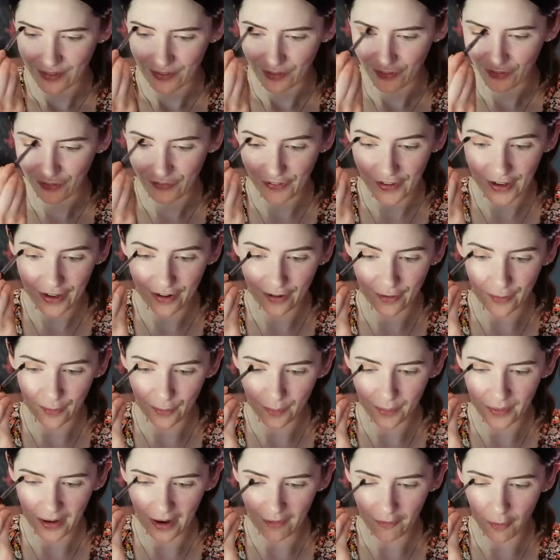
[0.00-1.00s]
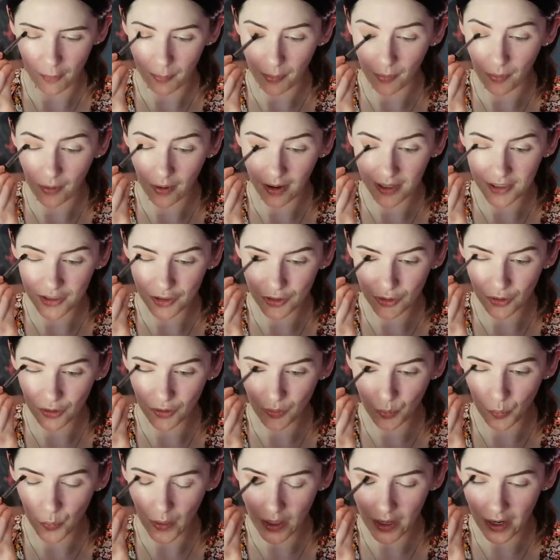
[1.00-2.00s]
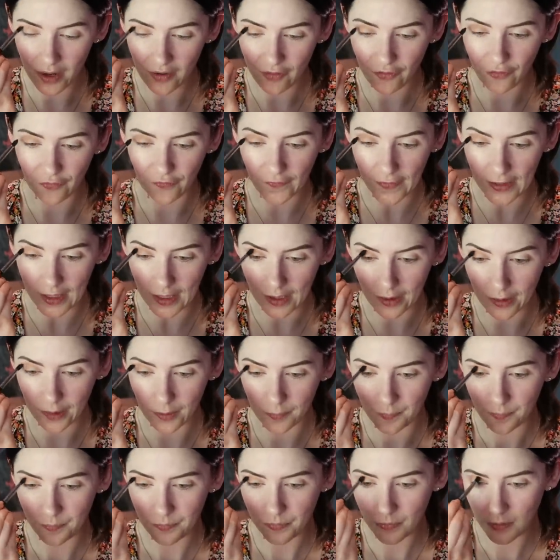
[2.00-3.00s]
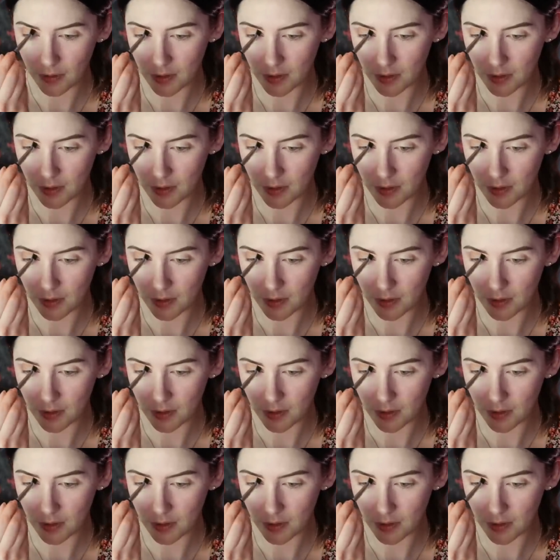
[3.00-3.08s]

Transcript: figure or whatever, but I just, when I feel